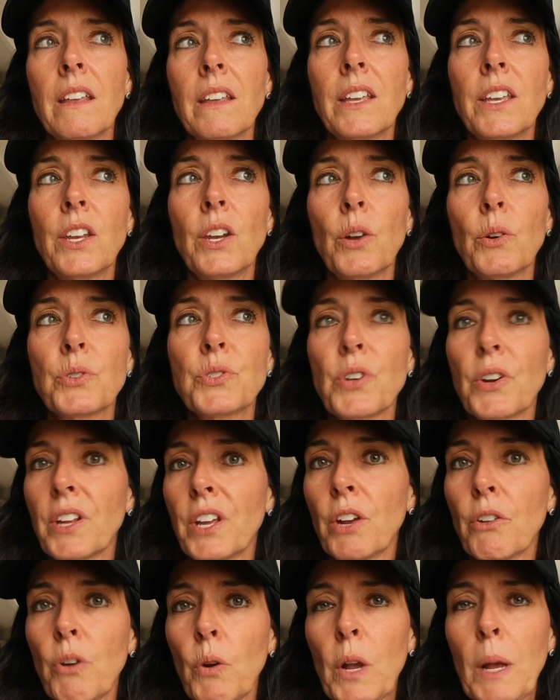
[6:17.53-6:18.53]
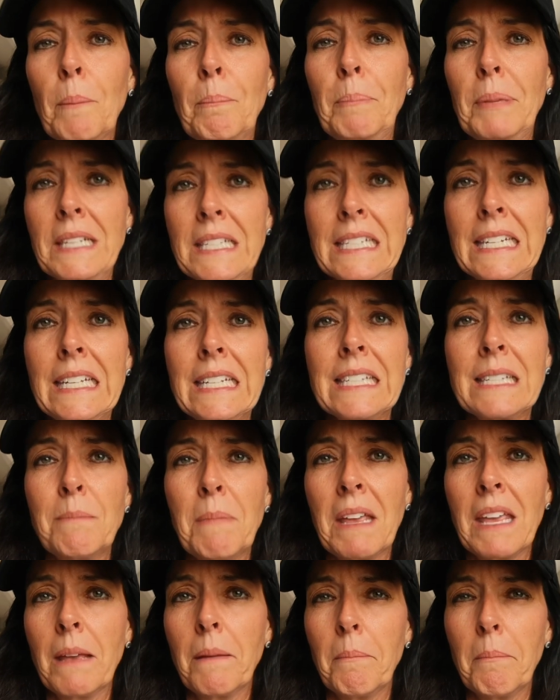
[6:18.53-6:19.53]
you know, starting and growing a business and
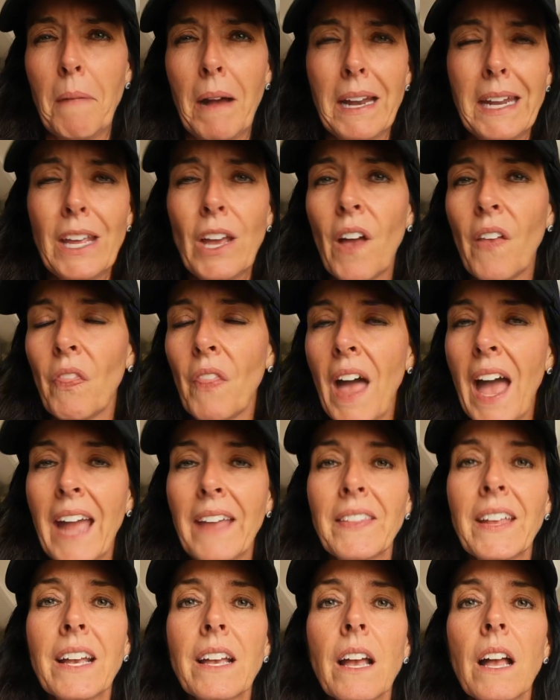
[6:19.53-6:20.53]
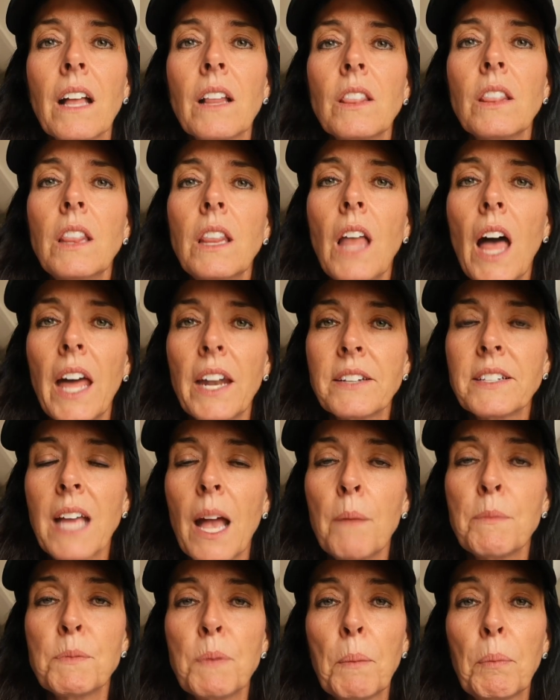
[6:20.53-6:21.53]
making money online? Like, a lot of
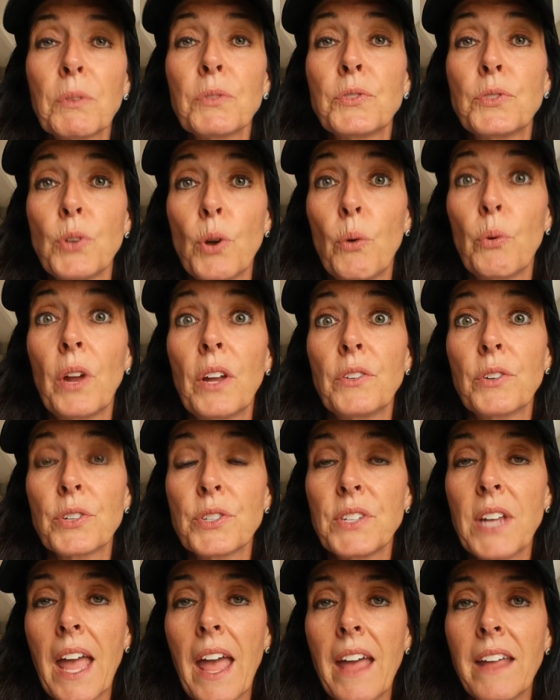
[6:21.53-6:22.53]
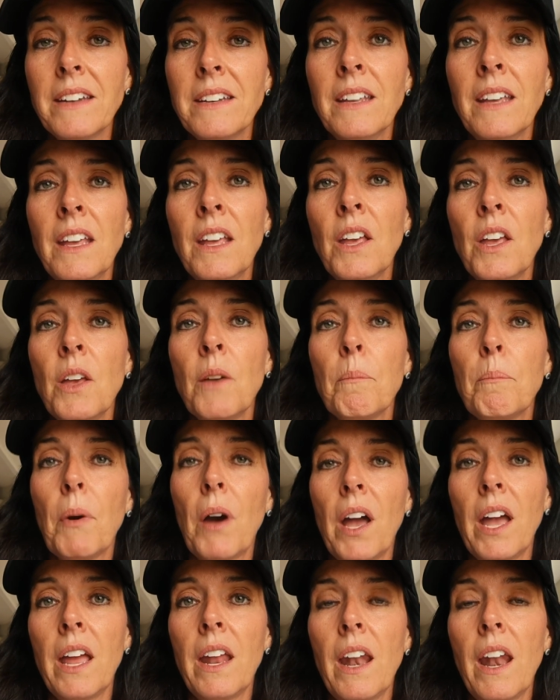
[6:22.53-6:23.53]
times people don't understand,
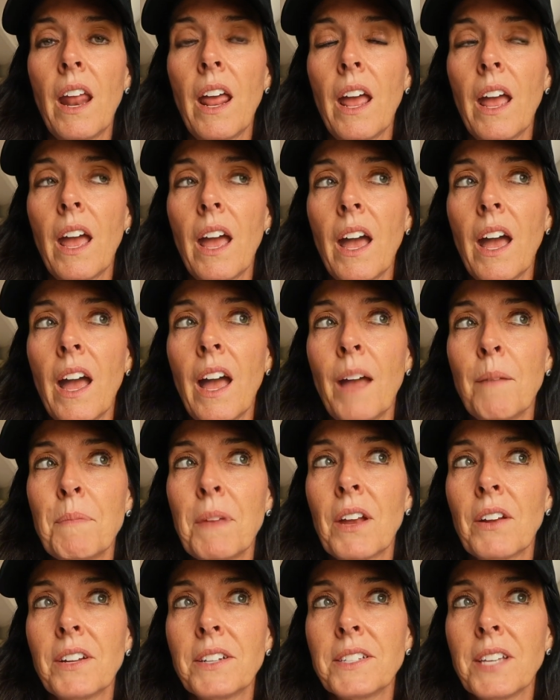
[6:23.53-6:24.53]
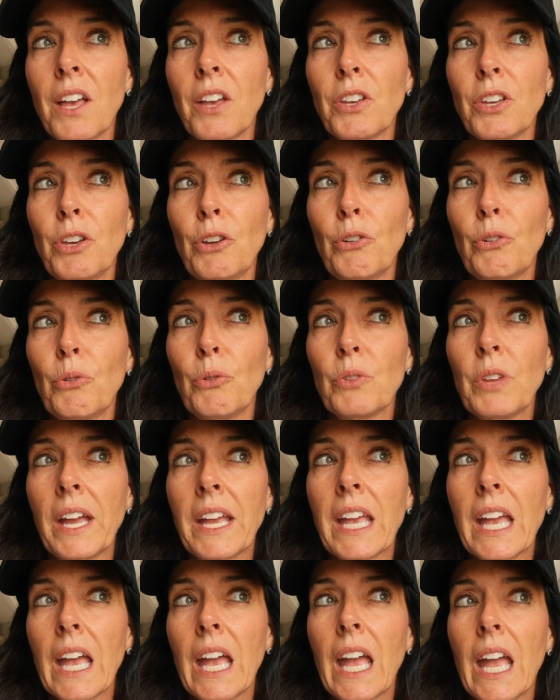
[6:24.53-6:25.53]
but I'm here to tell you,
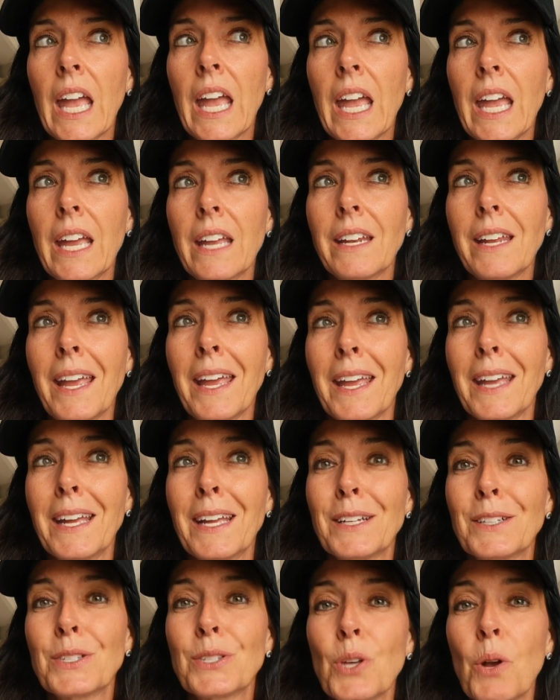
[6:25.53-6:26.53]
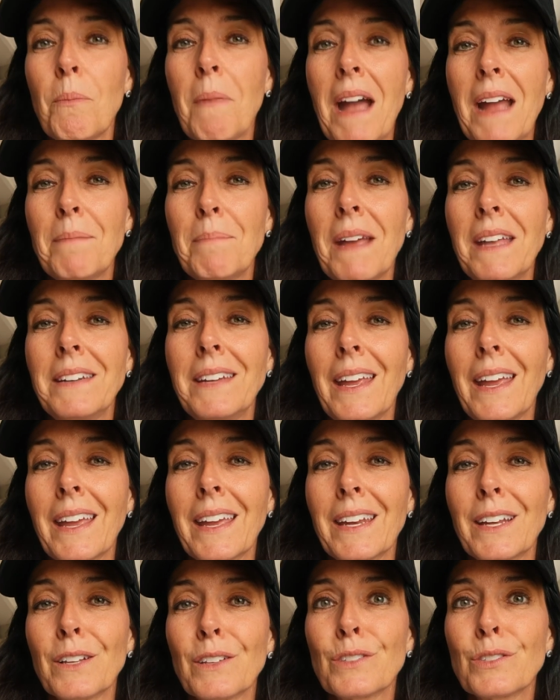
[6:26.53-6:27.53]
like, it's so mind-bending
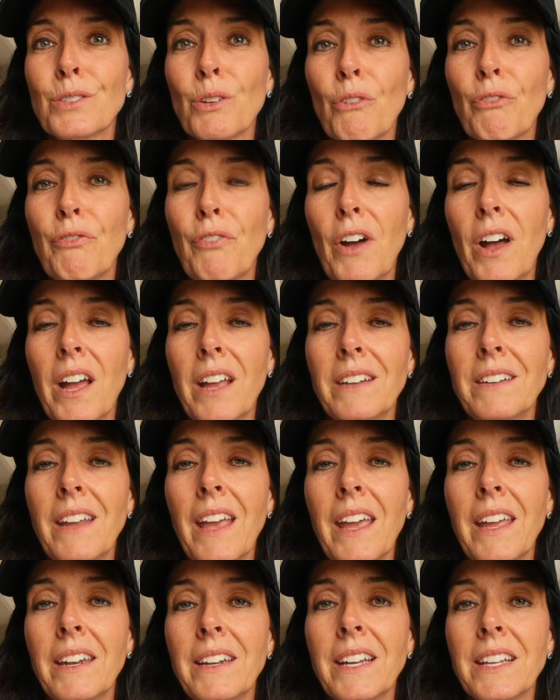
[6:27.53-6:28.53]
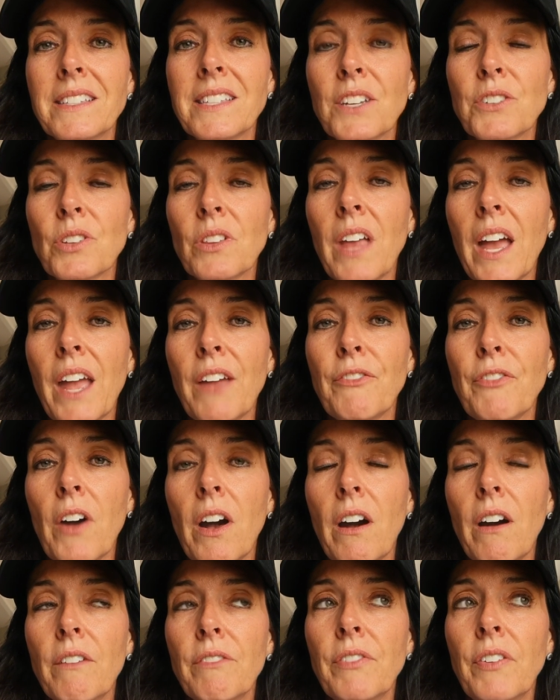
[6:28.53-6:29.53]
and it's so fun and it's such a life
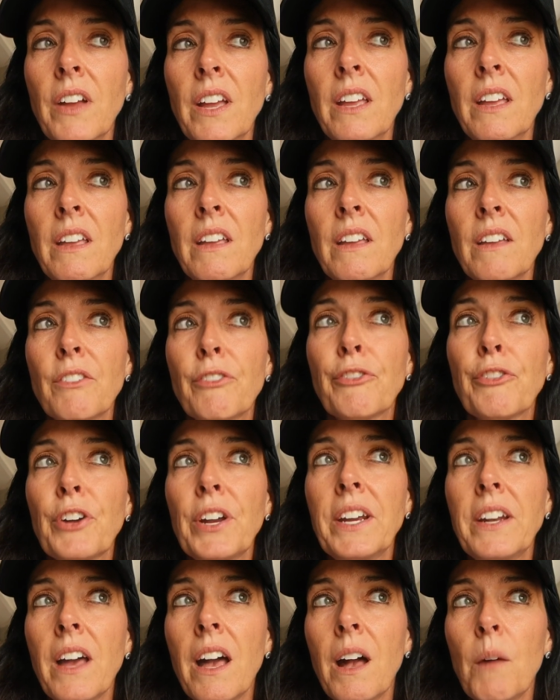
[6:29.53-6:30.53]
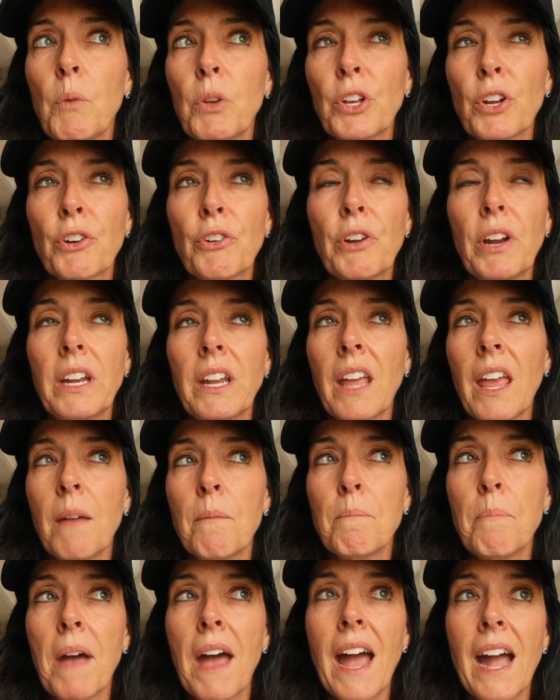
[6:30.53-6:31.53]
of freedom while you're creating
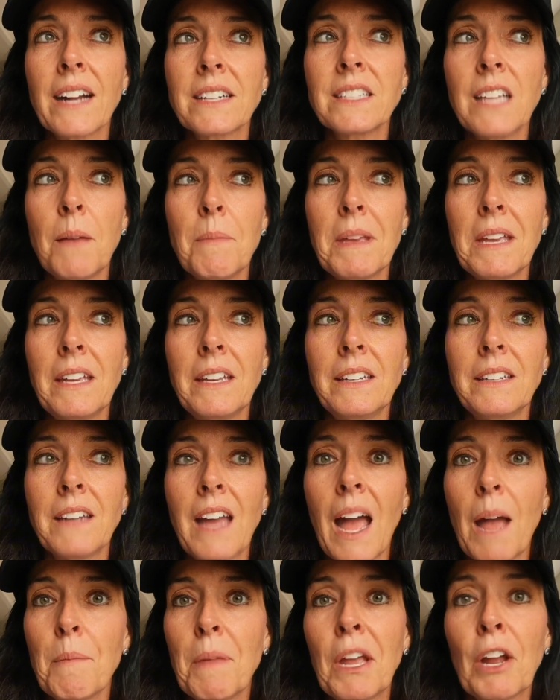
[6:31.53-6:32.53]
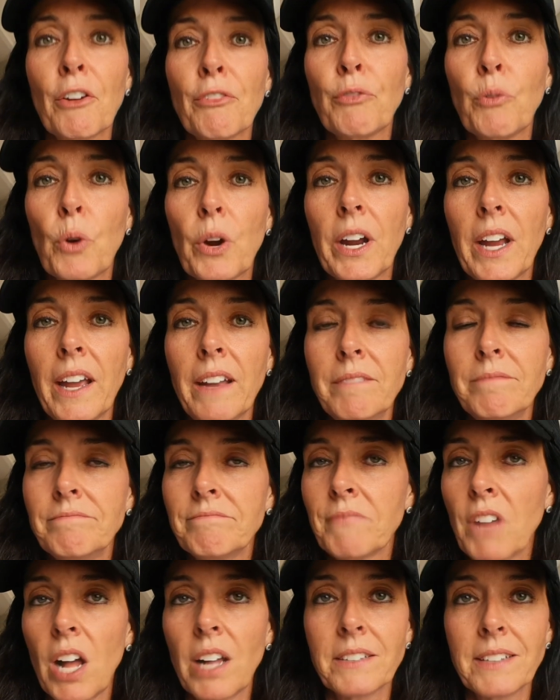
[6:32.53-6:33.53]
impact. I mean, I'm here for it
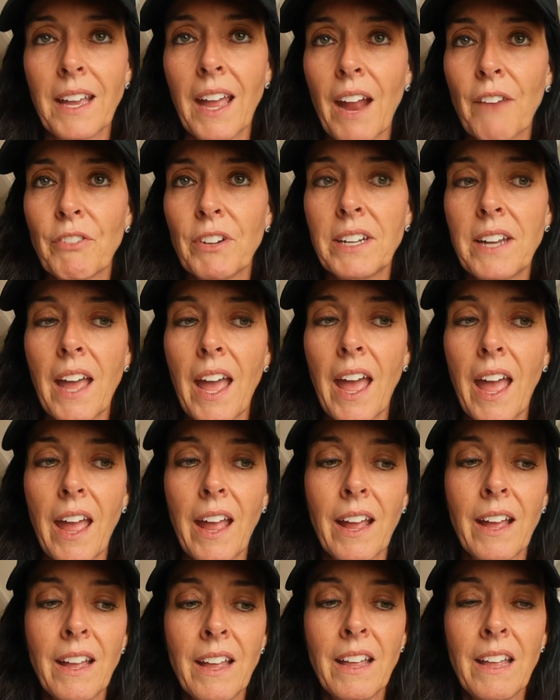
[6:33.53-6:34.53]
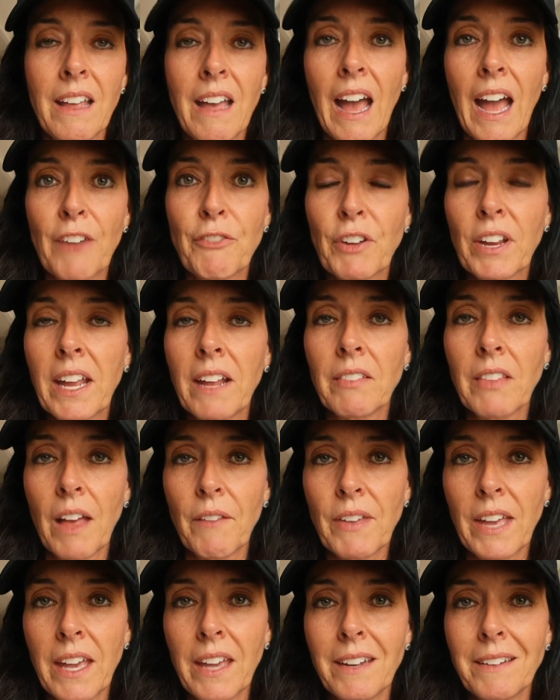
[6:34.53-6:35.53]
all day, every day. I freaking
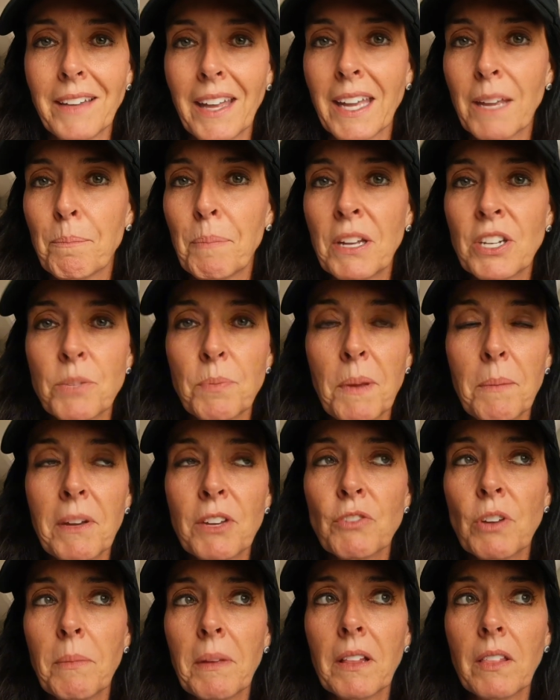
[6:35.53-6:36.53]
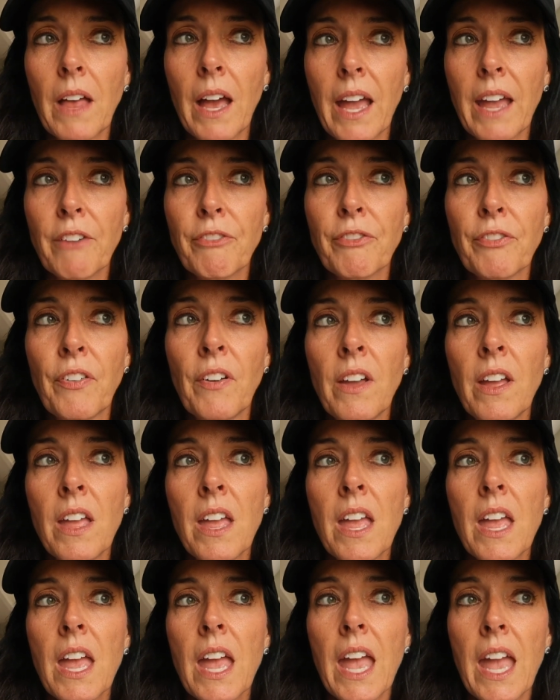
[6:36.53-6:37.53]
love it. Like, pinch me in my dreaming life.
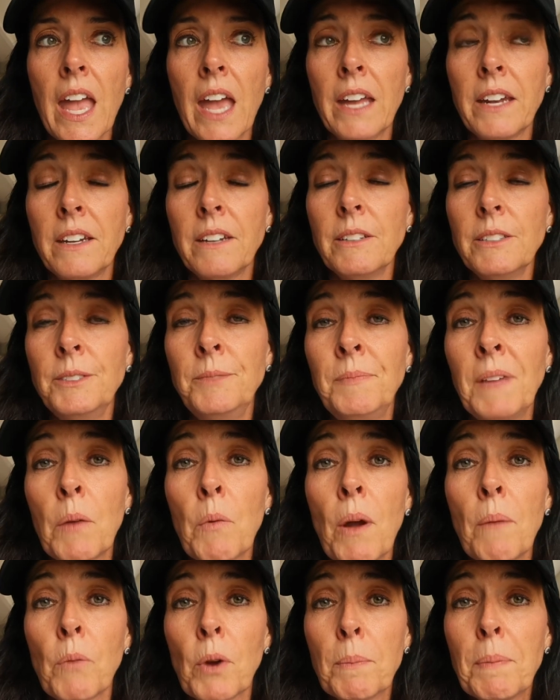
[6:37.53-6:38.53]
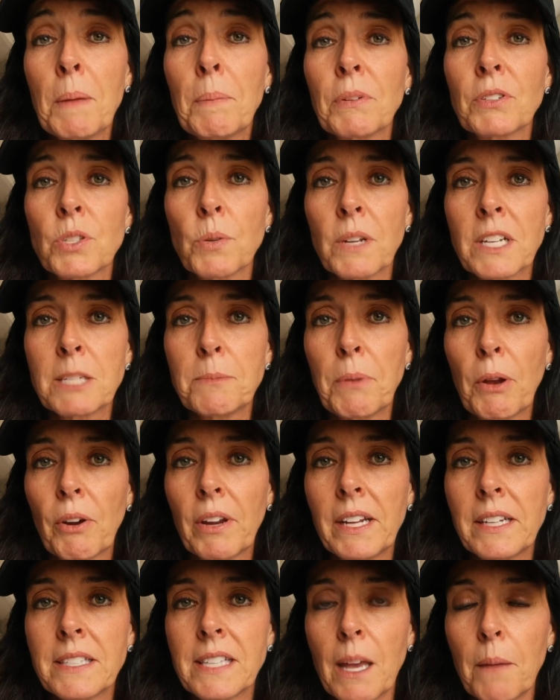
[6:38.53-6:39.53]
And I want more people to
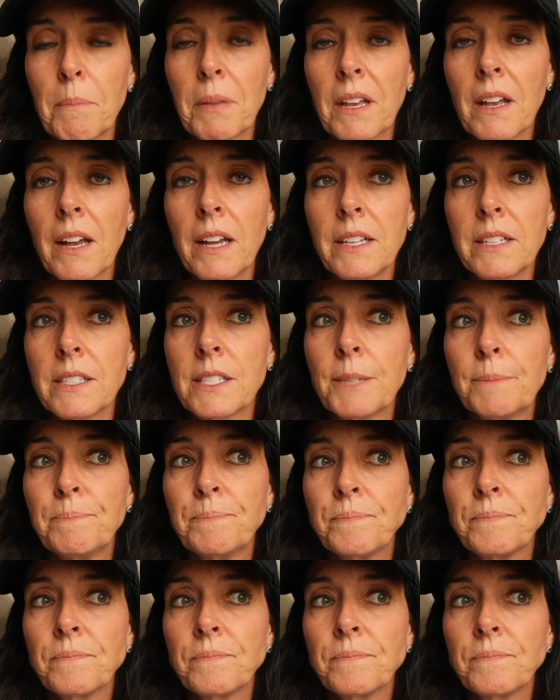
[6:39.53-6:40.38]
experience it because